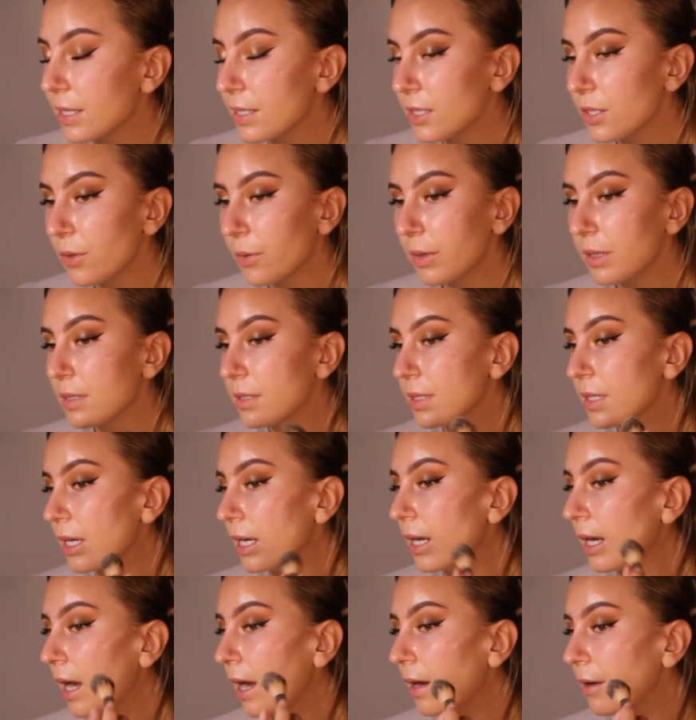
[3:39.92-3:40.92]
as you can
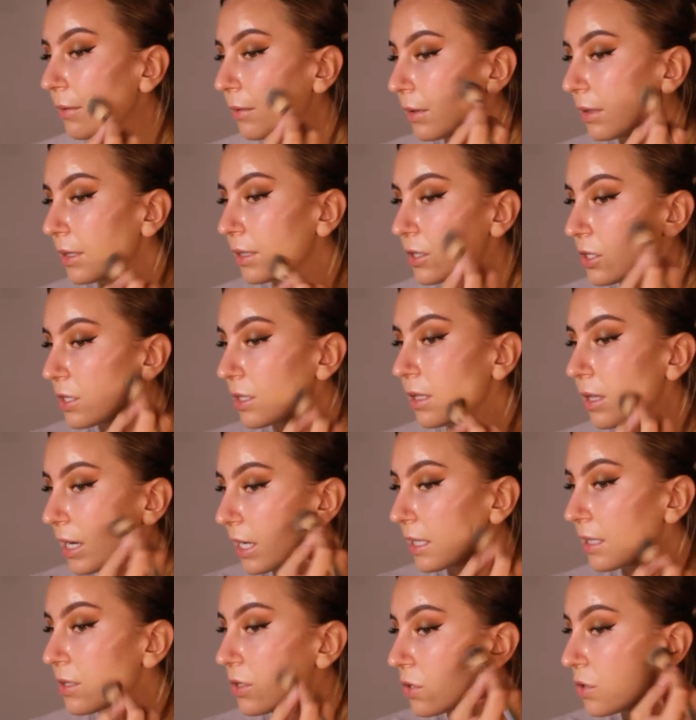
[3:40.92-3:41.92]
see, I really just
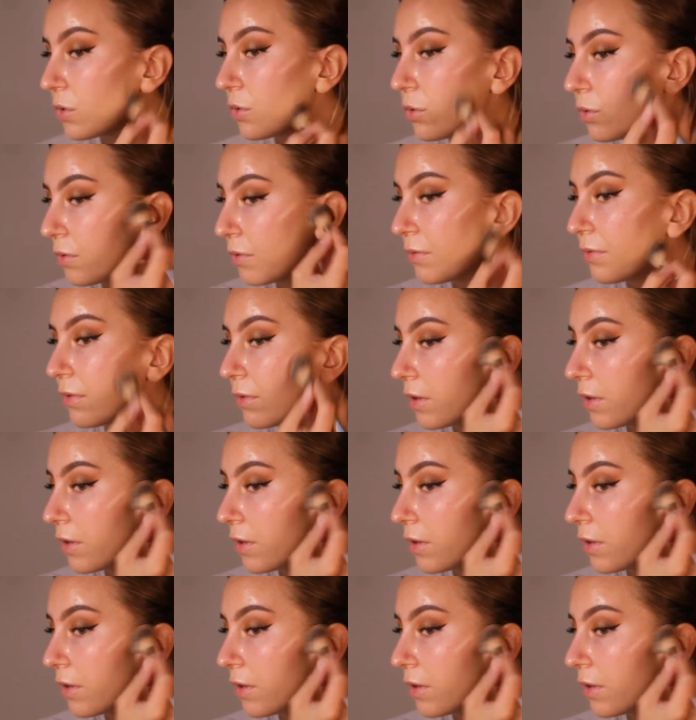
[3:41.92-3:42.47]
like to